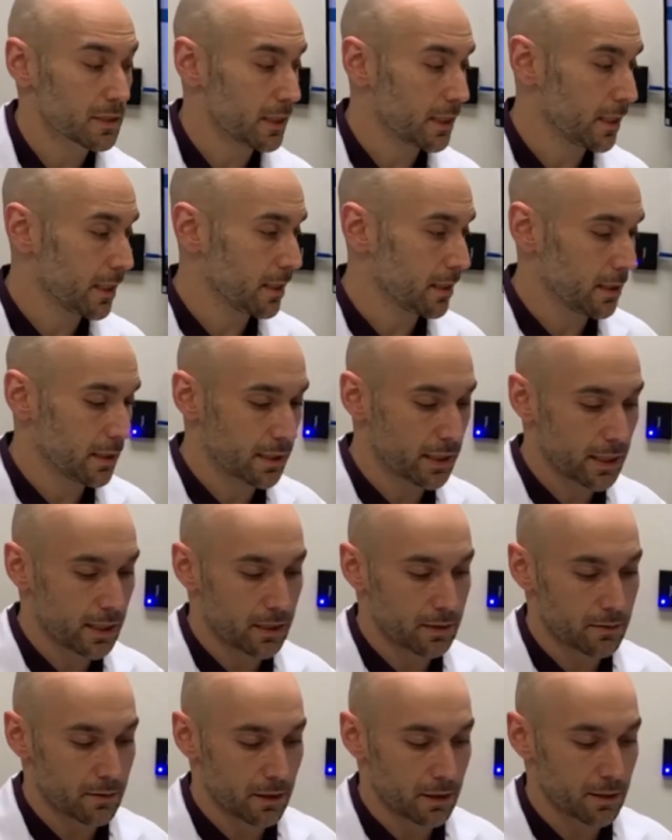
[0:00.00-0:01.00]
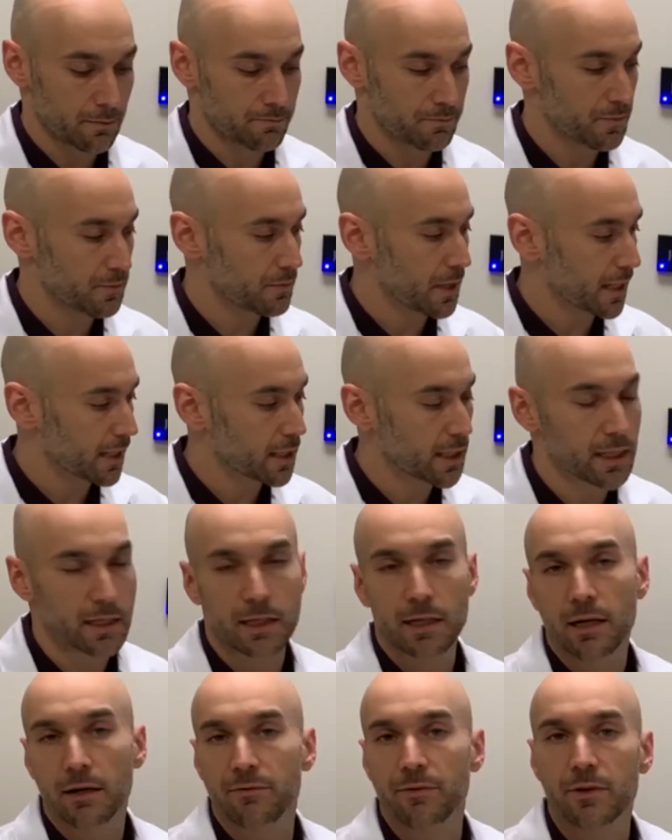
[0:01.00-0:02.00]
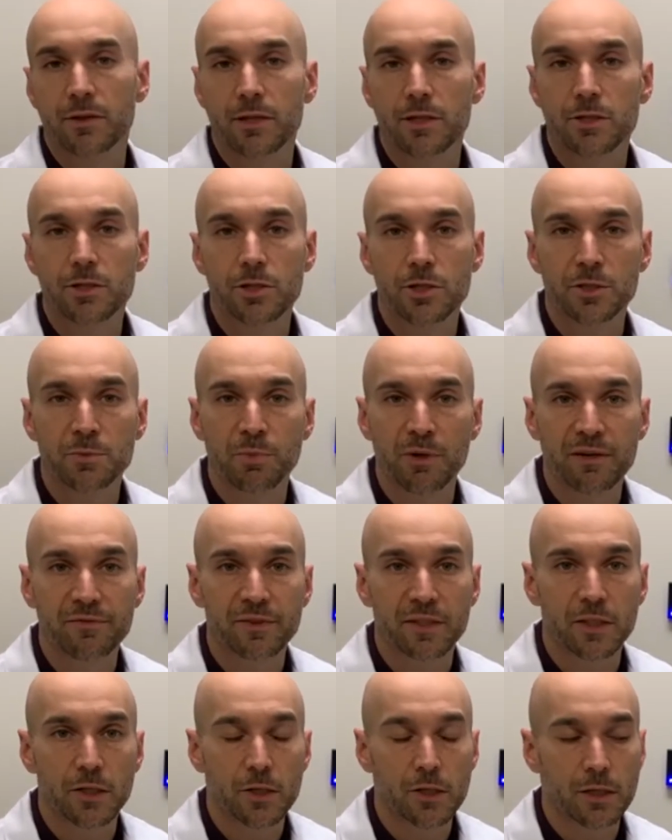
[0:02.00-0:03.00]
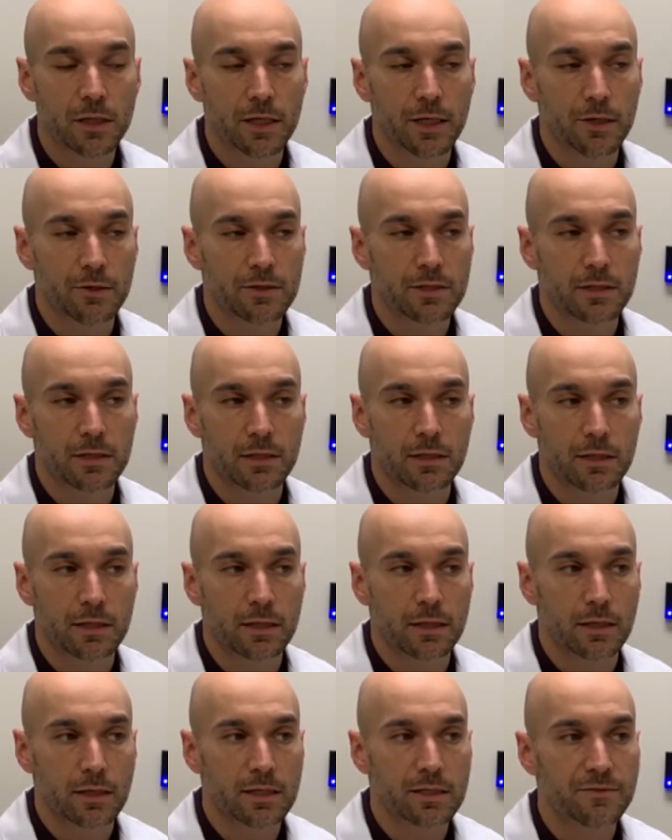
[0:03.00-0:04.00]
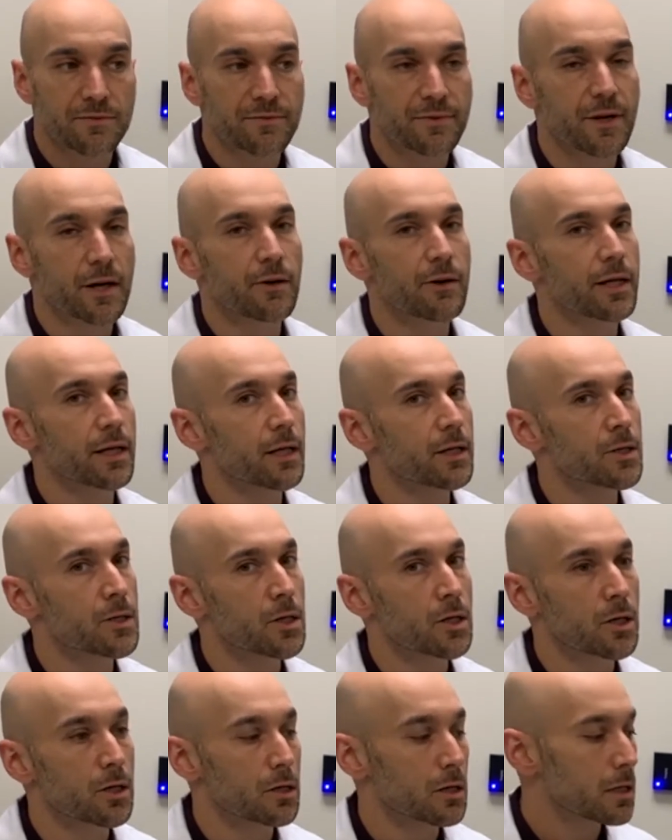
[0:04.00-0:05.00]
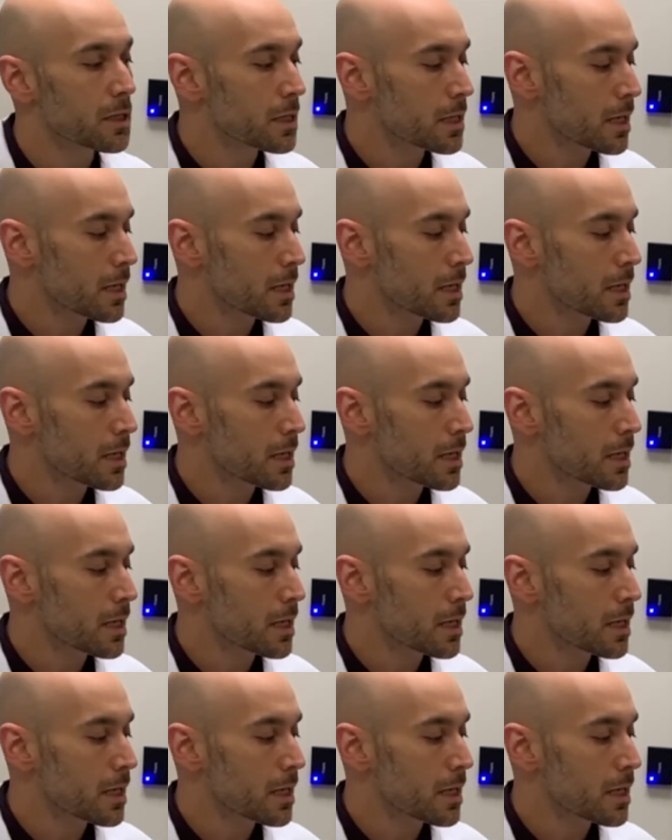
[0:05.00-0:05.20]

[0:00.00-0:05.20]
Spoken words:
And again, I kind of covered this just briefly earlier, is that it's very inert.